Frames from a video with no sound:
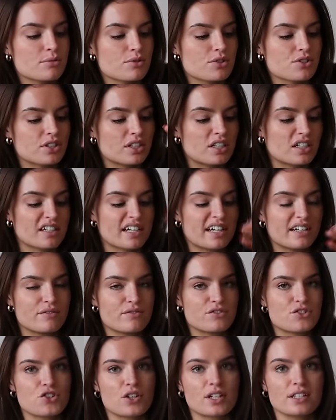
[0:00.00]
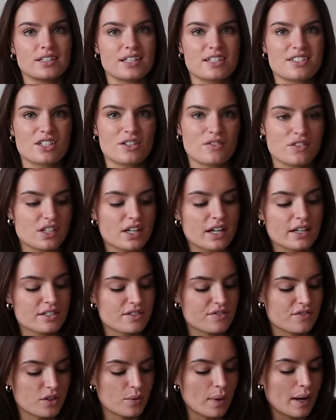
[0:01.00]
I'm just gonna kind of drink this over the
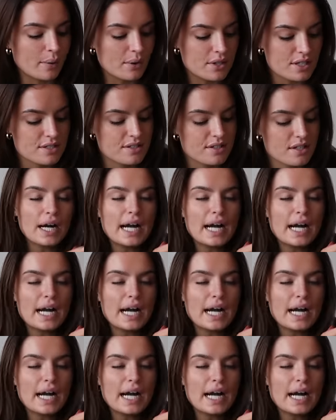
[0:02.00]
next few hours.